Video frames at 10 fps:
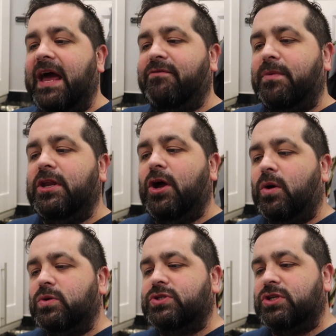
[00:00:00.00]
Everybody
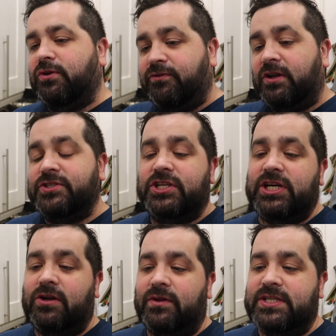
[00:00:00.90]
knows who follows the
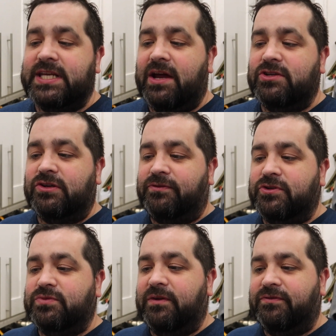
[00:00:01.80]
channel that Sarah
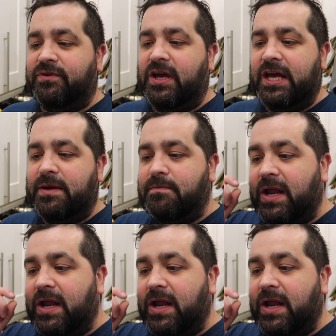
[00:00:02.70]
suffers with uh,